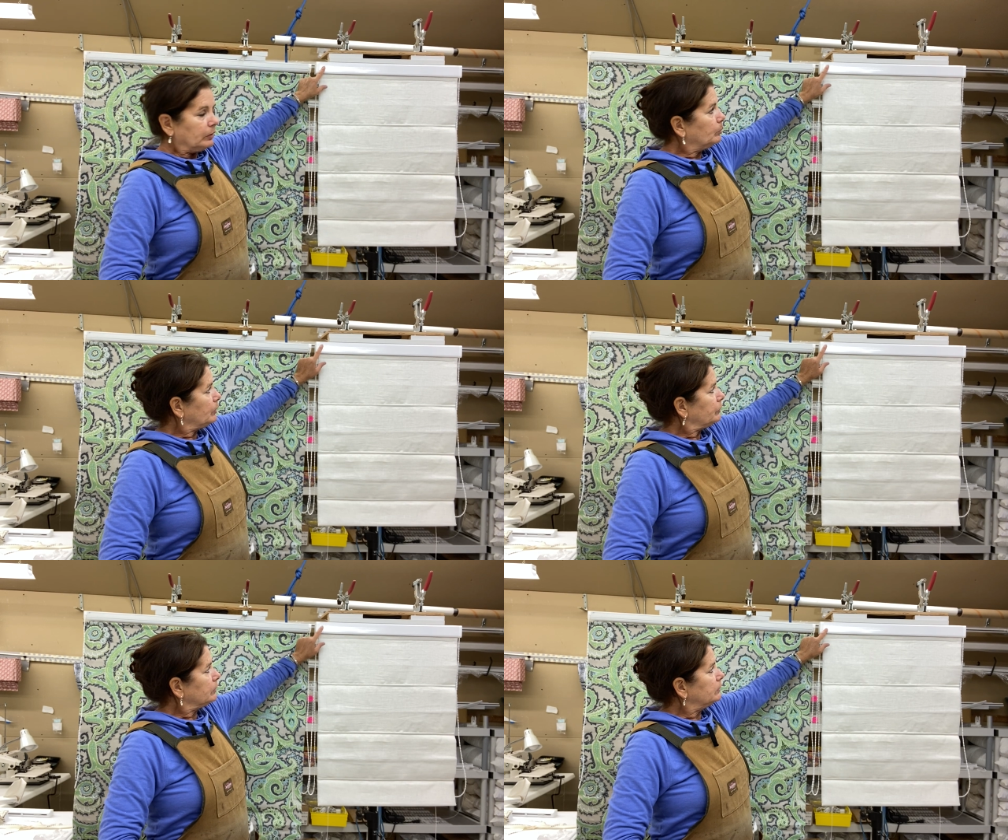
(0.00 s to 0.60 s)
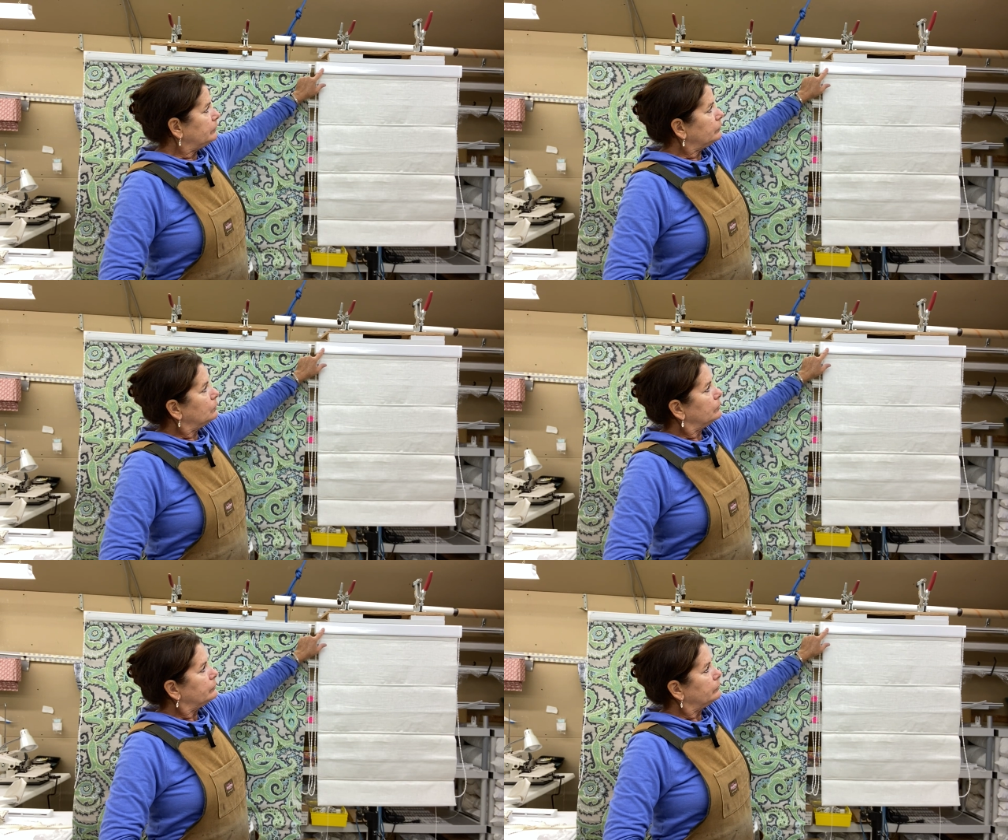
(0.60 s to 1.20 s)
but the Coulisse can
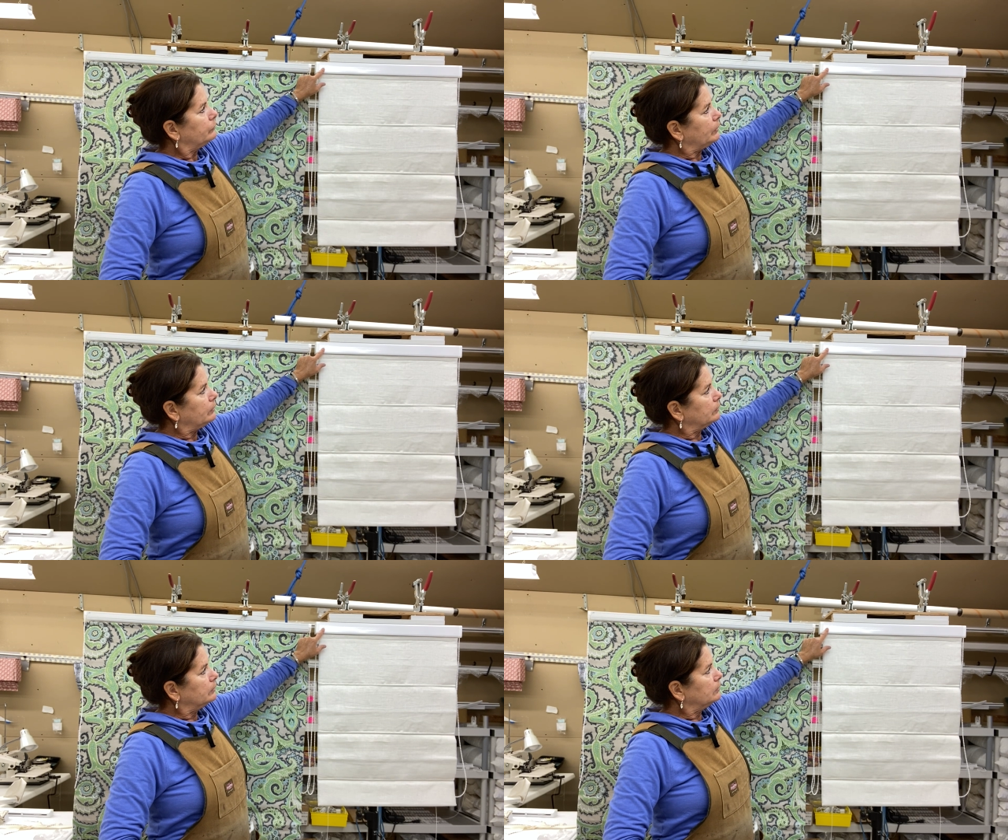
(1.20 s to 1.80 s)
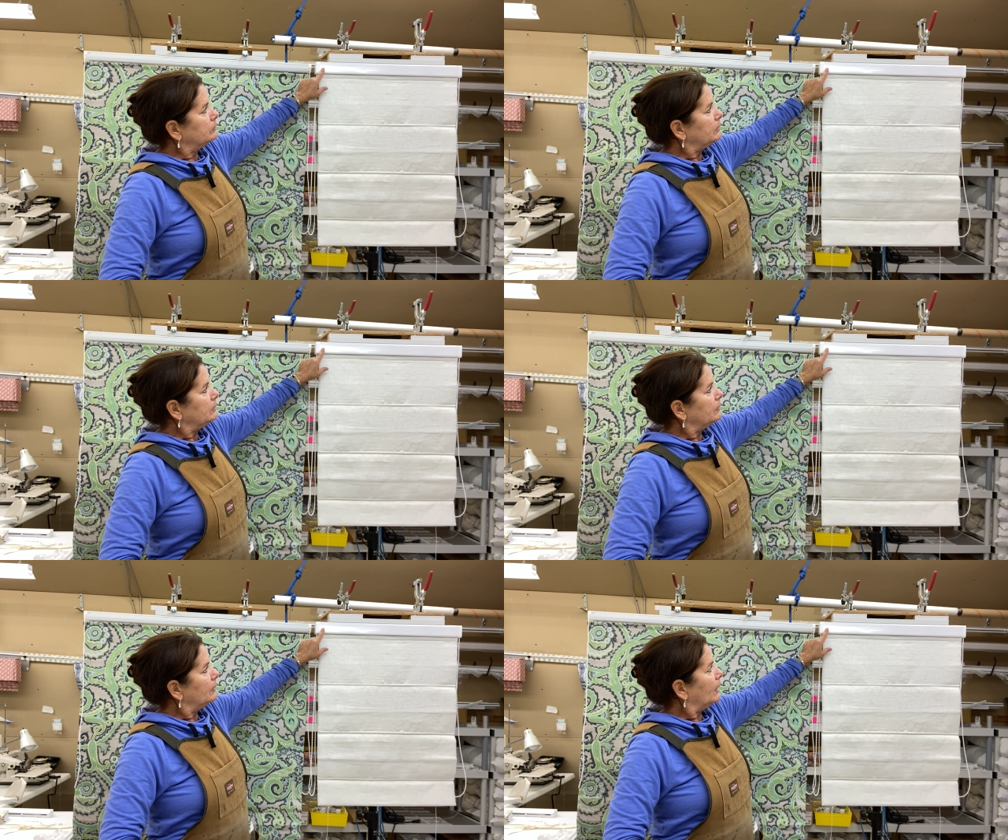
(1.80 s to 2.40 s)
also stand alone
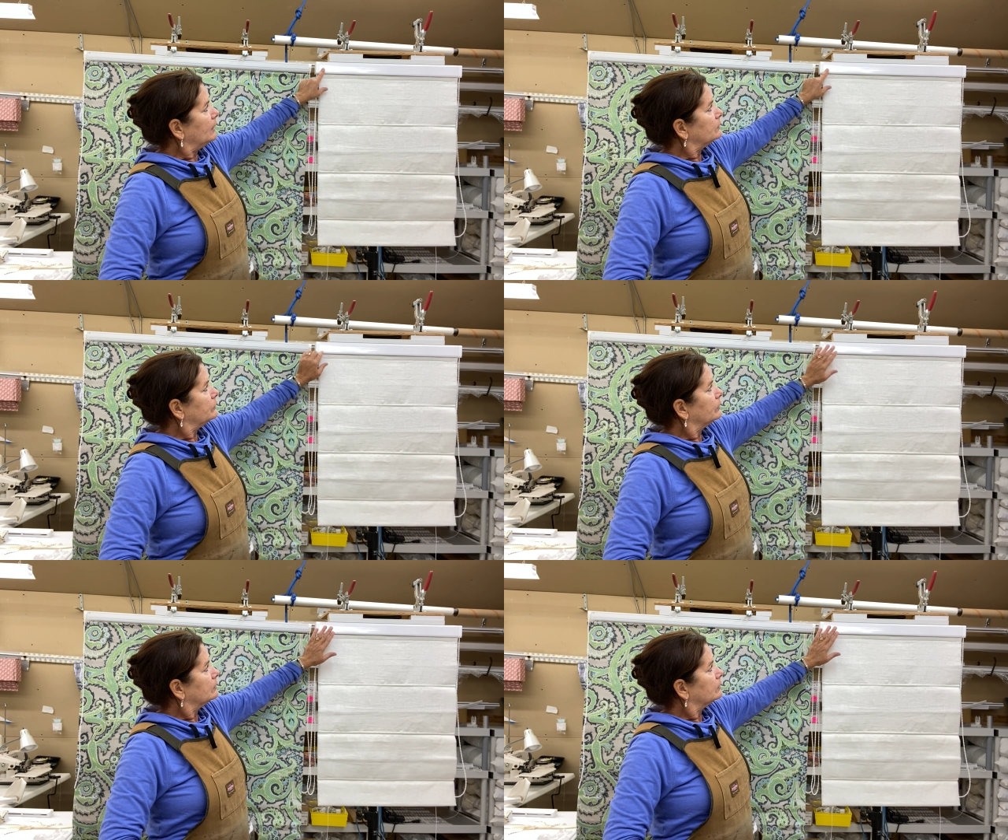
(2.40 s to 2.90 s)
in that